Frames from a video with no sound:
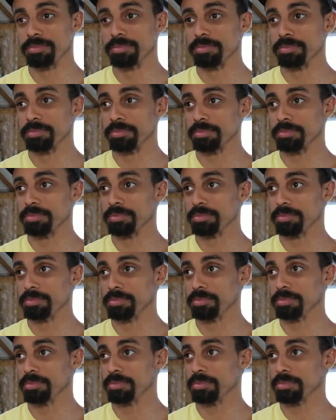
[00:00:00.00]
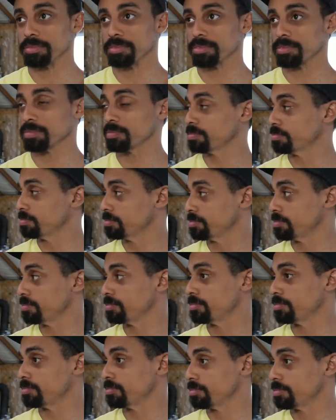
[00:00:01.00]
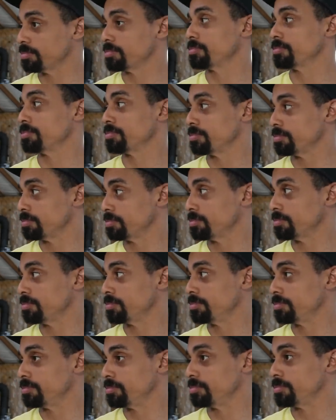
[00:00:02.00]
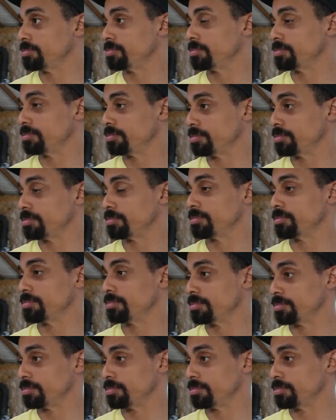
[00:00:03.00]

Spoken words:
The person shown says nothing.